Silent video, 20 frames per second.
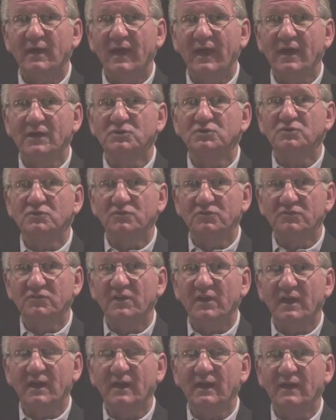as you
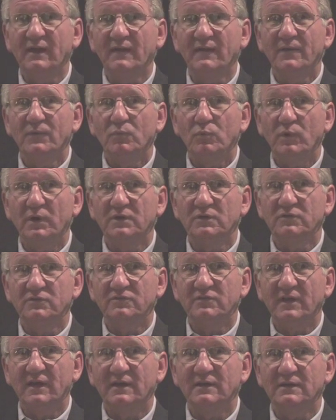say what you
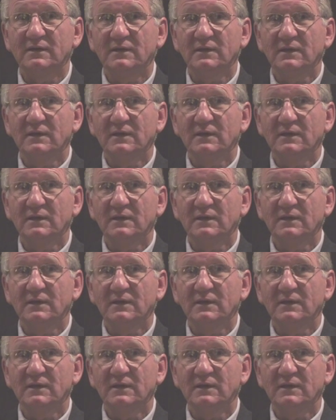said."